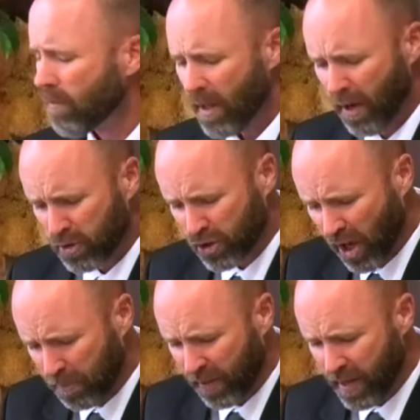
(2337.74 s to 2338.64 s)
Now,
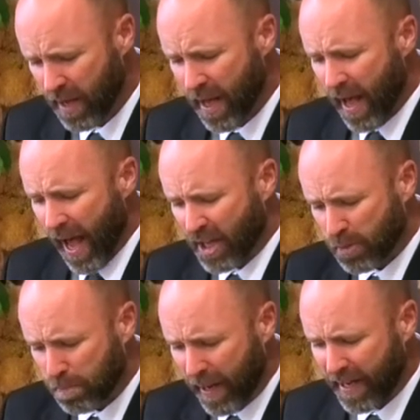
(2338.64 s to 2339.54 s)
something as
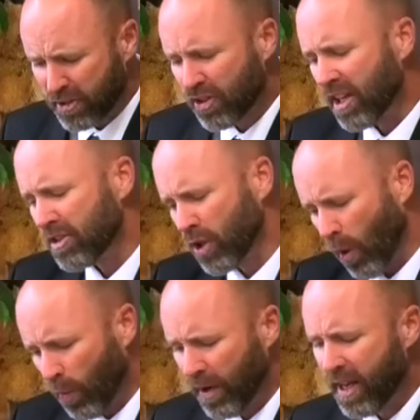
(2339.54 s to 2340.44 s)
big as the
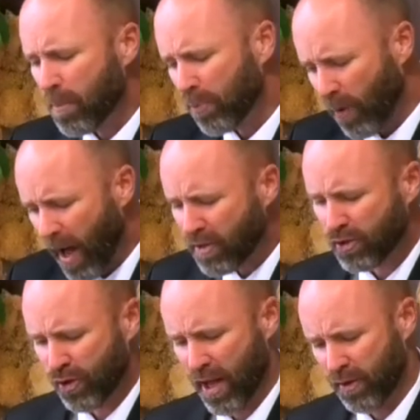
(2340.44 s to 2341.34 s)
atoning
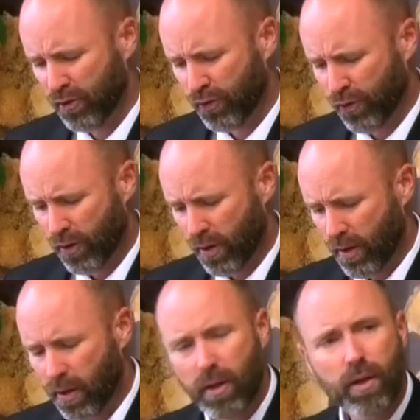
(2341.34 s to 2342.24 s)
process,
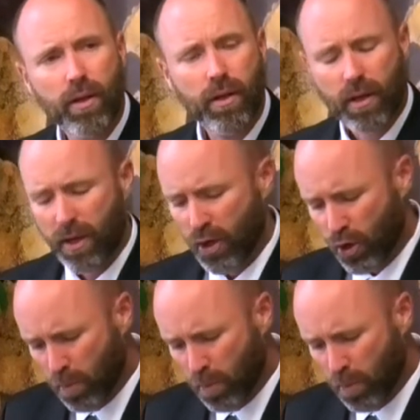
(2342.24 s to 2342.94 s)
you